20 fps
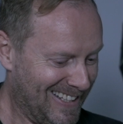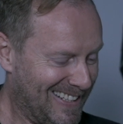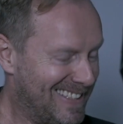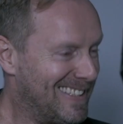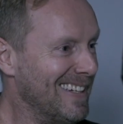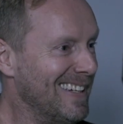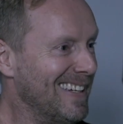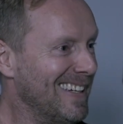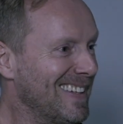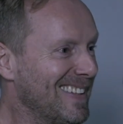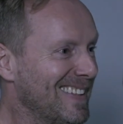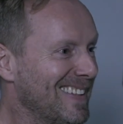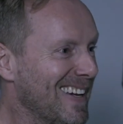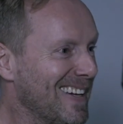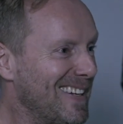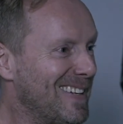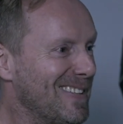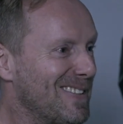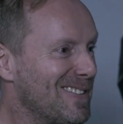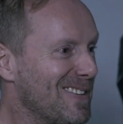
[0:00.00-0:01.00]
Dee, uh,
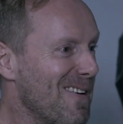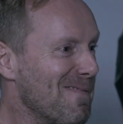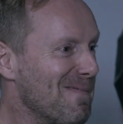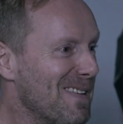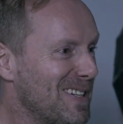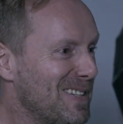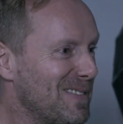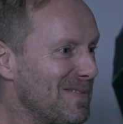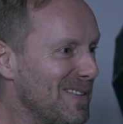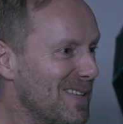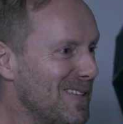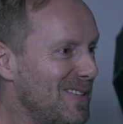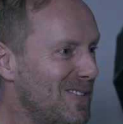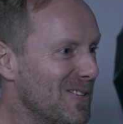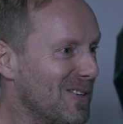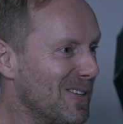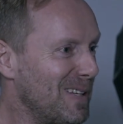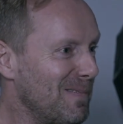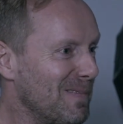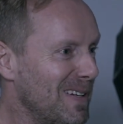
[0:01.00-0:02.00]
thank you so much for
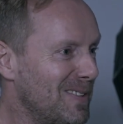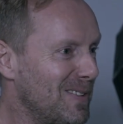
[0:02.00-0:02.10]
joining me